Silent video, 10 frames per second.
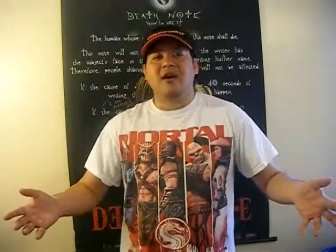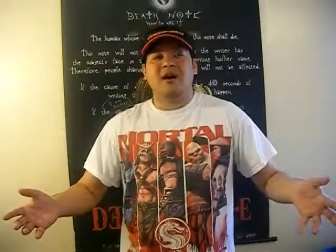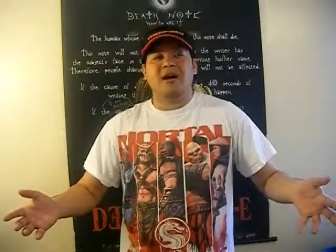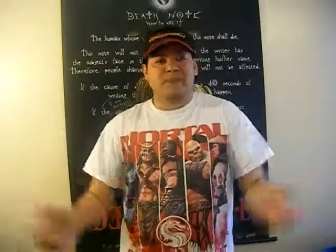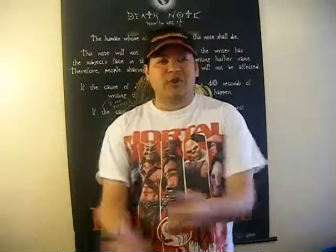
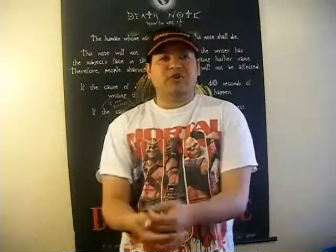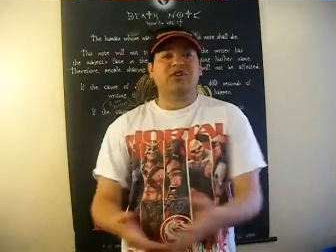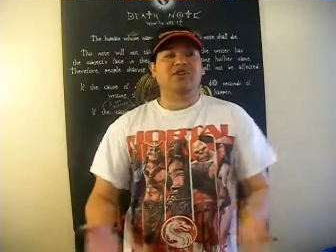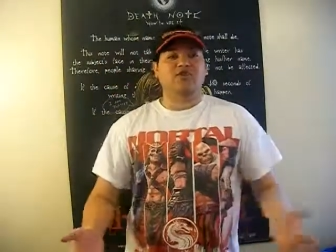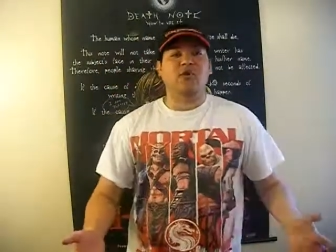um,
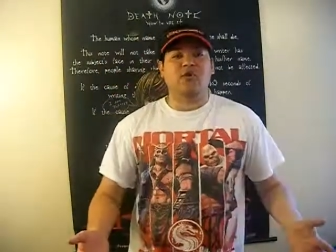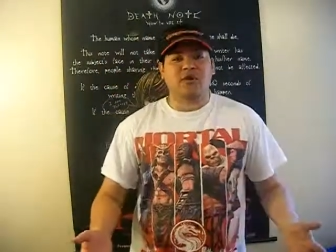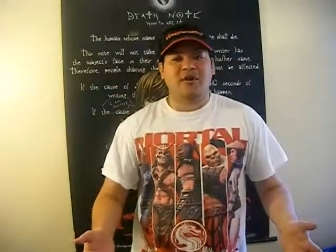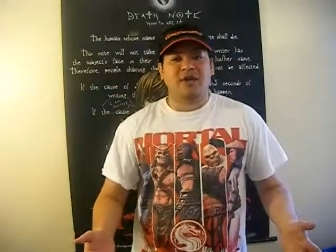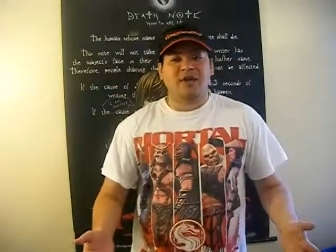Percy's
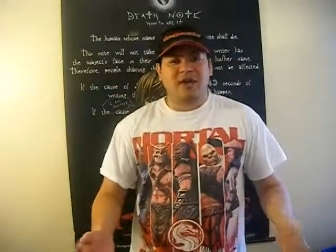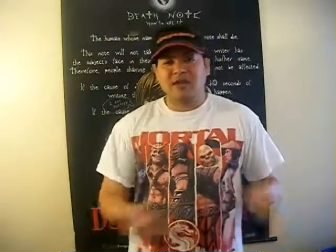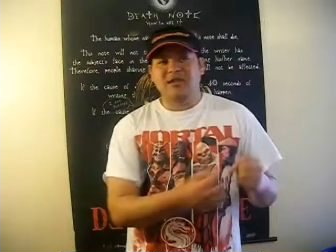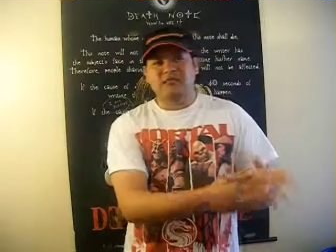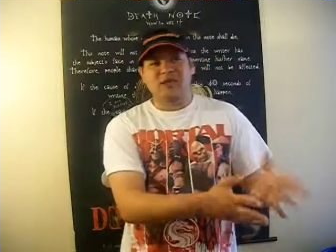sword
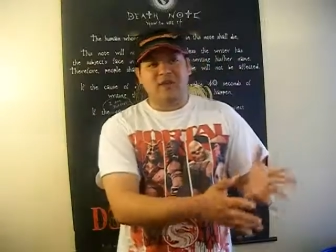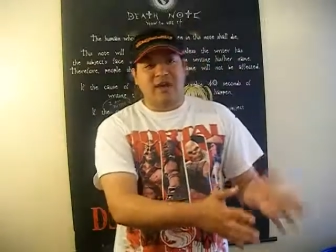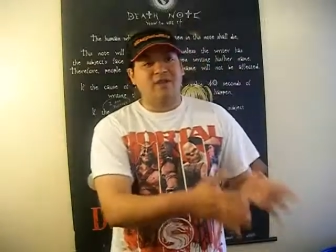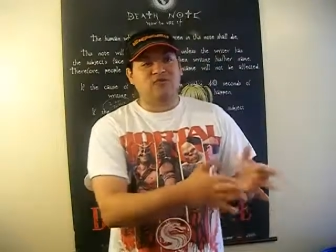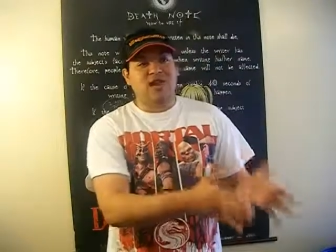in the book
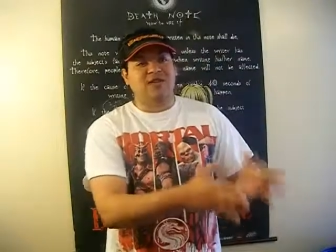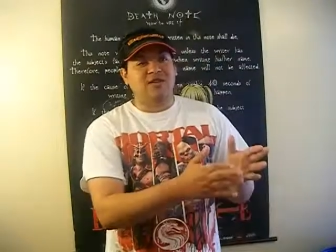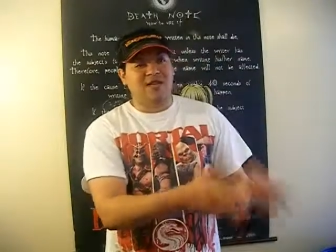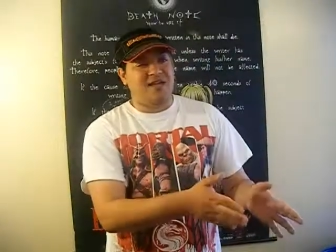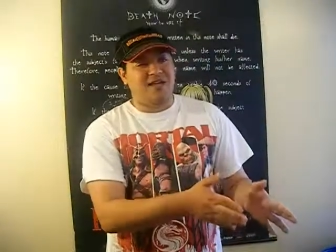actually has a
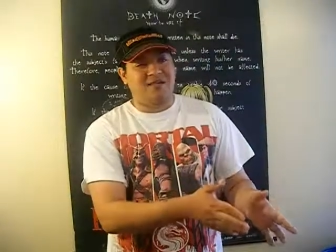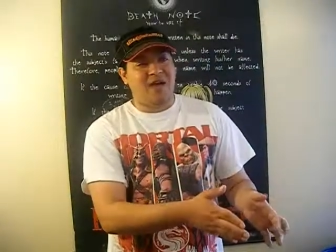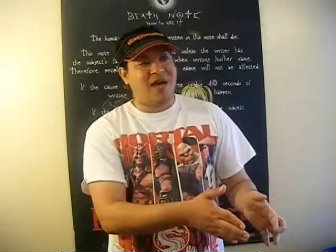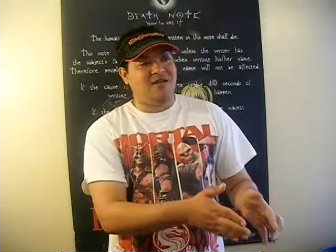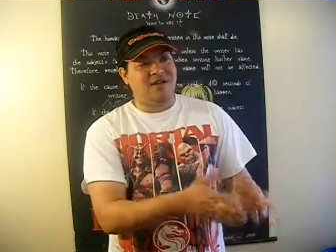name.
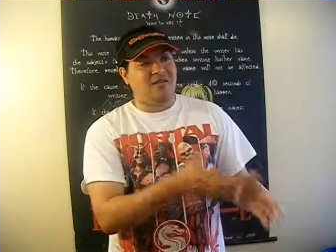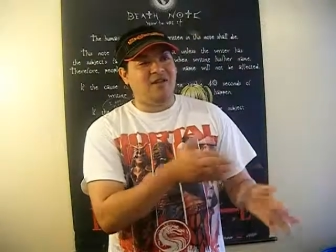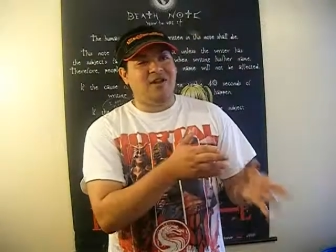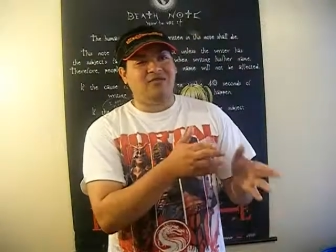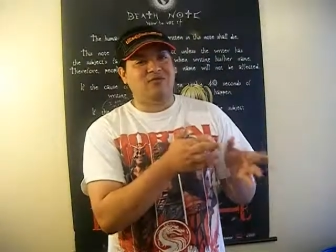I can't
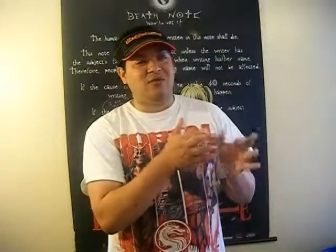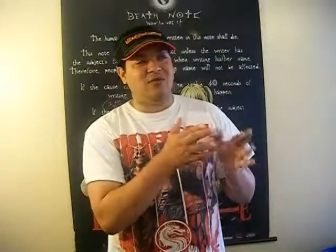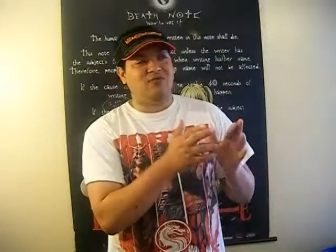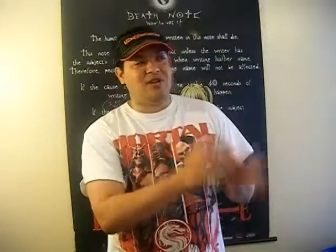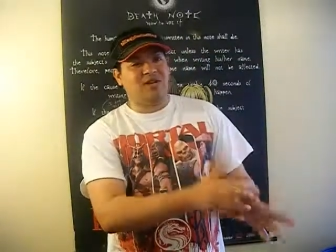pronounce the
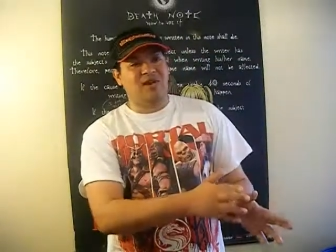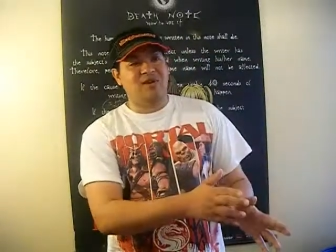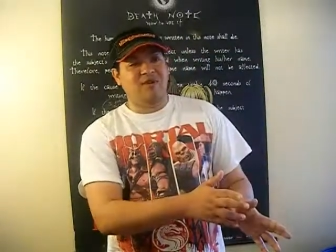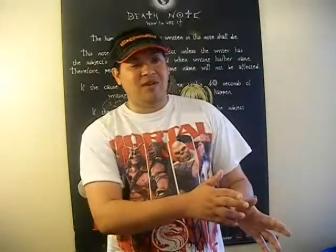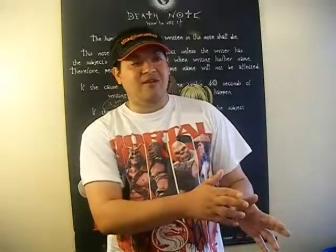real Greek
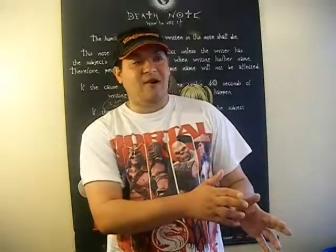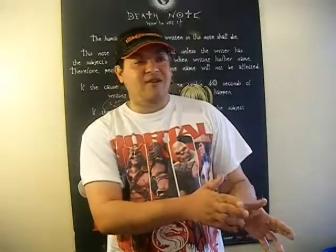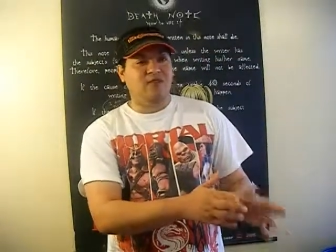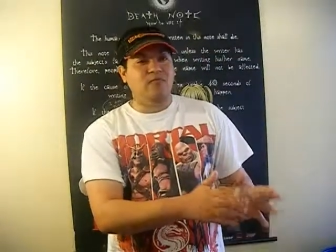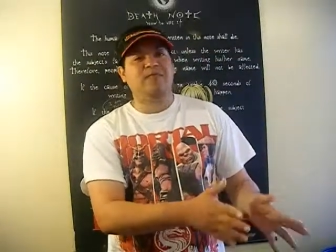name, but he
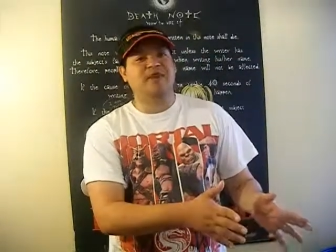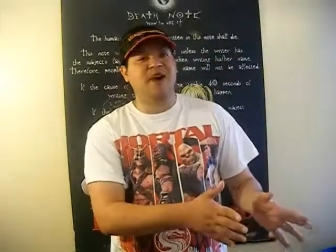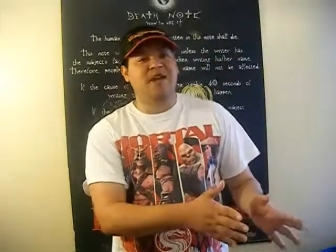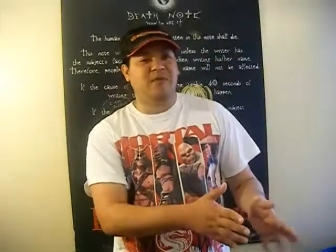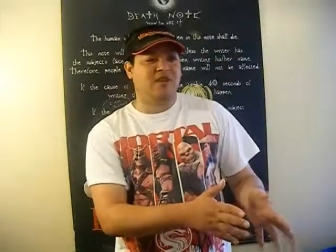called it
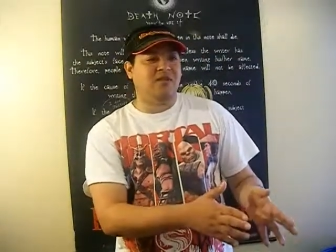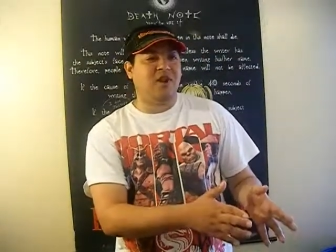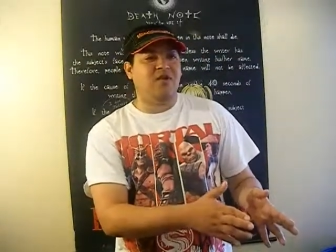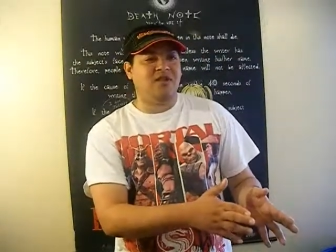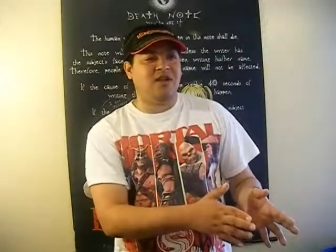Riptide because
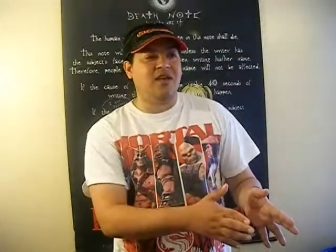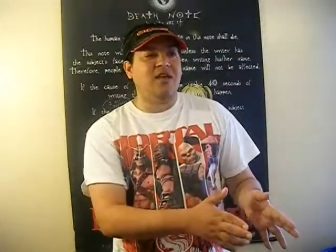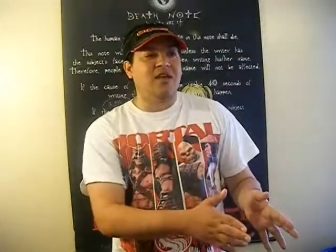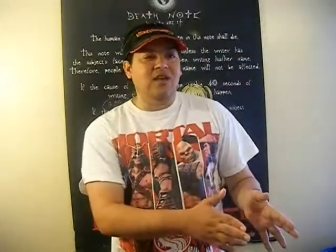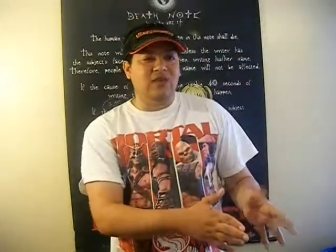apparently,
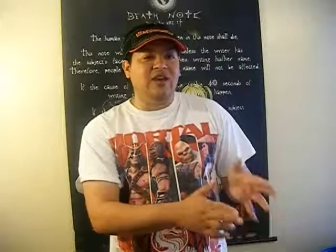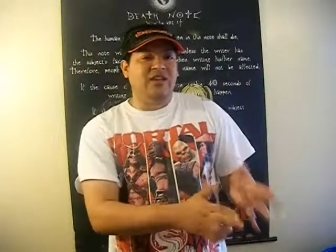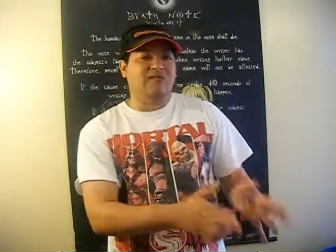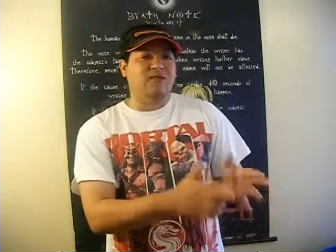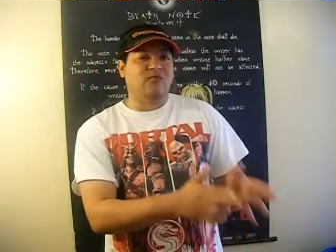
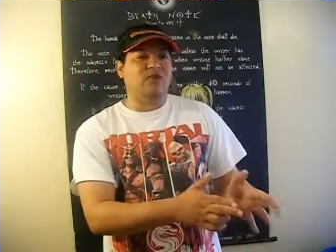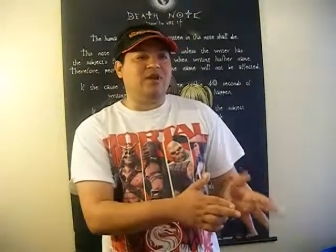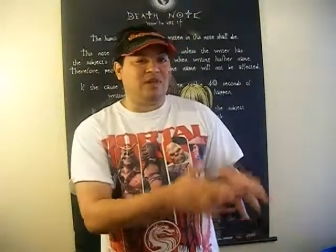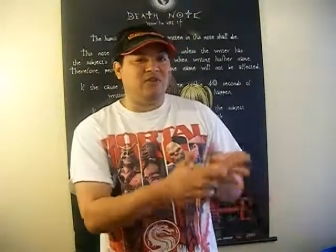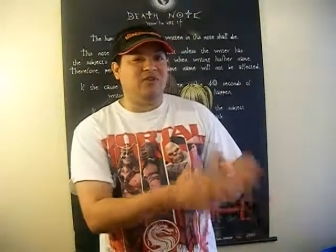translated from
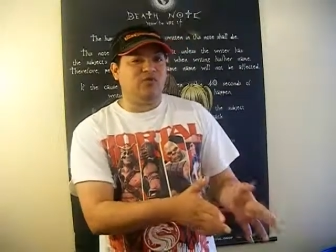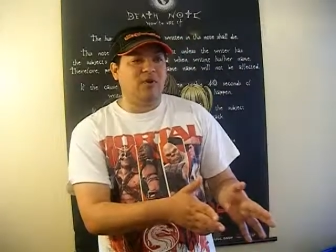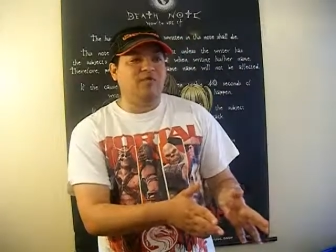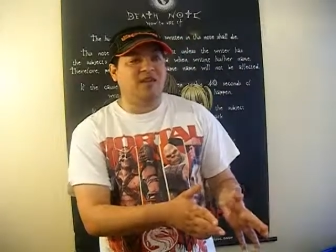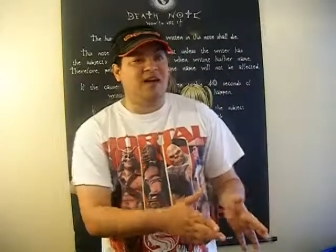Greece, it means
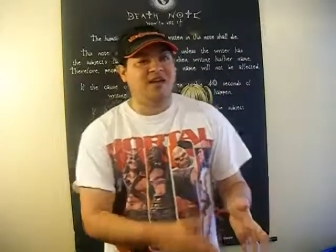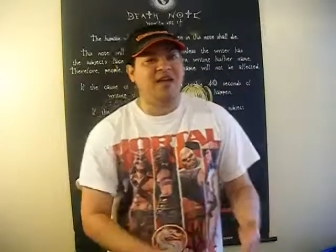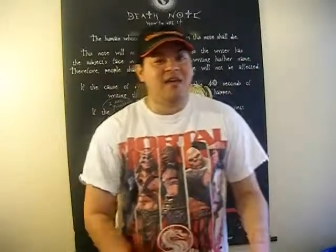Riptide.